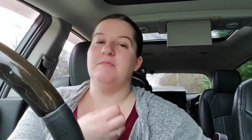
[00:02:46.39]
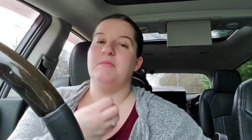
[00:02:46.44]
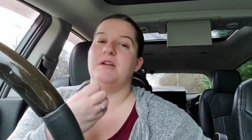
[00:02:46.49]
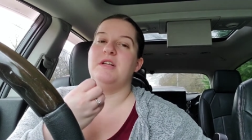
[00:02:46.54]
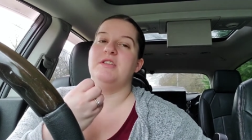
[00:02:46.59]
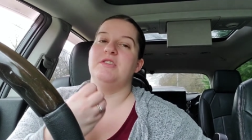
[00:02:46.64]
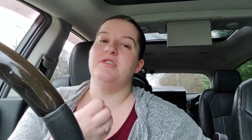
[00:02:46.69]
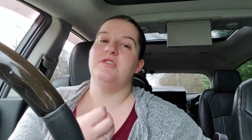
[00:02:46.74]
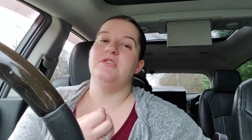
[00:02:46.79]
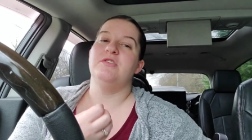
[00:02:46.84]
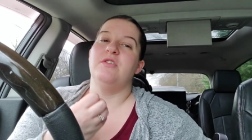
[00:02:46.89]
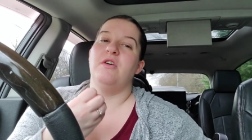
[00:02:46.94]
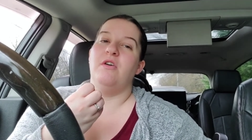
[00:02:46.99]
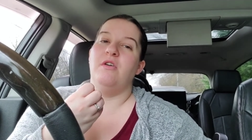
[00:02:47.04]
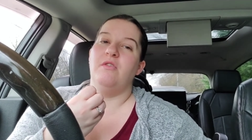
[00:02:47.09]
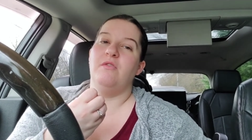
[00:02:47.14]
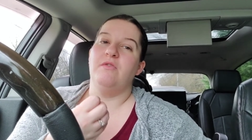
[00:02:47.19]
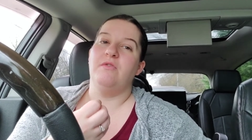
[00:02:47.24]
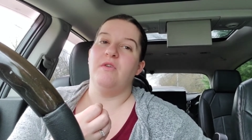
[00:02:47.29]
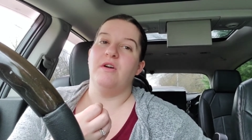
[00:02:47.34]
but it's
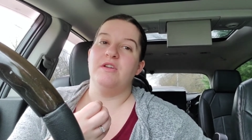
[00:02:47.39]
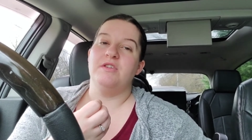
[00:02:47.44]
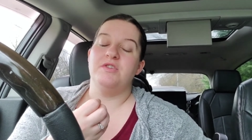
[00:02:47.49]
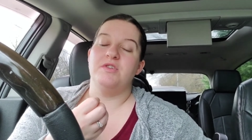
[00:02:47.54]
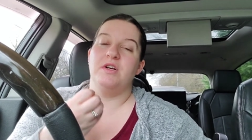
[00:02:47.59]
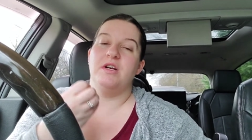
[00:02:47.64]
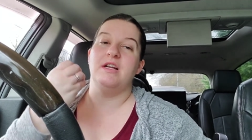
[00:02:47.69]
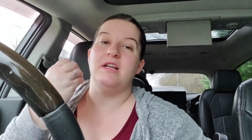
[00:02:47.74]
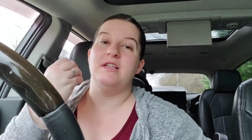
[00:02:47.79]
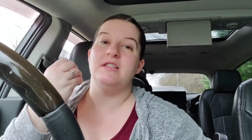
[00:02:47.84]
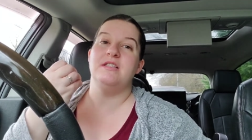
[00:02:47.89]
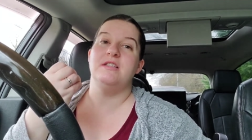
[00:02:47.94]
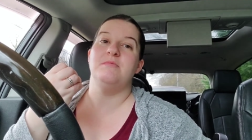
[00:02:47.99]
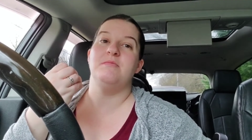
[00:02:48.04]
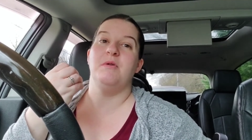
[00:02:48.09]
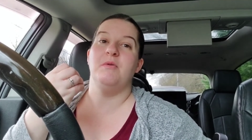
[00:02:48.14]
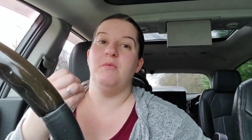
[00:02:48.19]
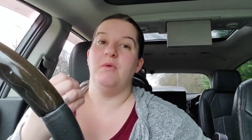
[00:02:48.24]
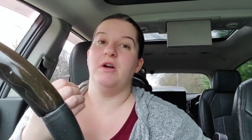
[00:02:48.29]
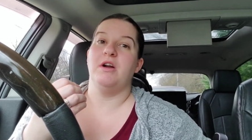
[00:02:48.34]
so frustrating because he's
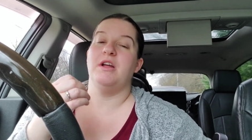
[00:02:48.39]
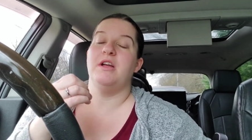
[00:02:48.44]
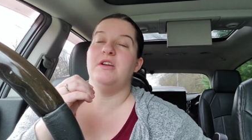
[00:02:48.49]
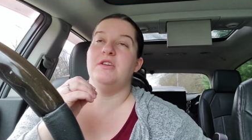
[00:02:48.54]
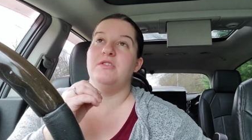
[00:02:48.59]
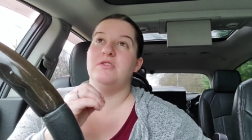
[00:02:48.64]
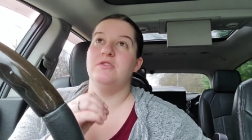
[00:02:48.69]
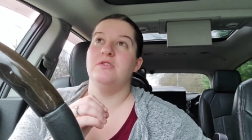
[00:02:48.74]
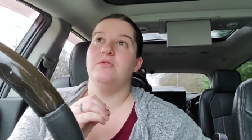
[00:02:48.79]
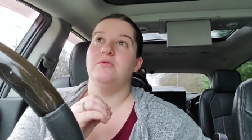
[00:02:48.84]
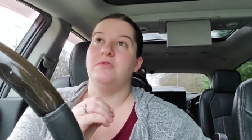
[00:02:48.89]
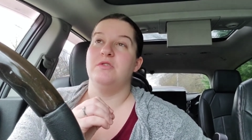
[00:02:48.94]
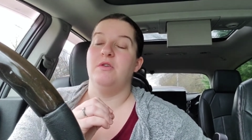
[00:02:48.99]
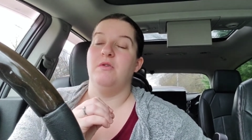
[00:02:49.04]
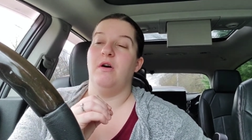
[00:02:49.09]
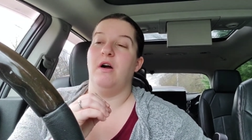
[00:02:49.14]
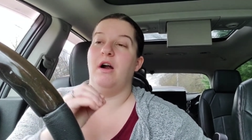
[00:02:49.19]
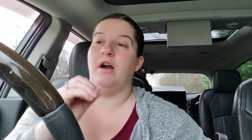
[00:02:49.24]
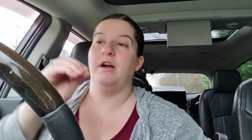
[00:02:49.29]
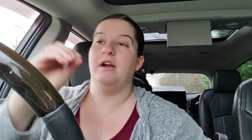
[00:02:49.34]
been working so
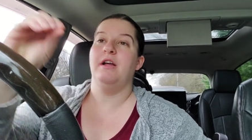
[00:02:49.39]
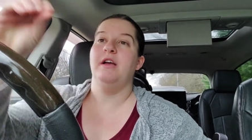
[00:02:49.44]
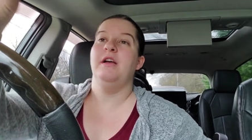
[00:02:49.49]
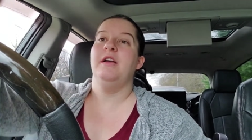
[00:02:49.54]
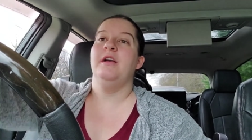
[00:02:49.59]
so hard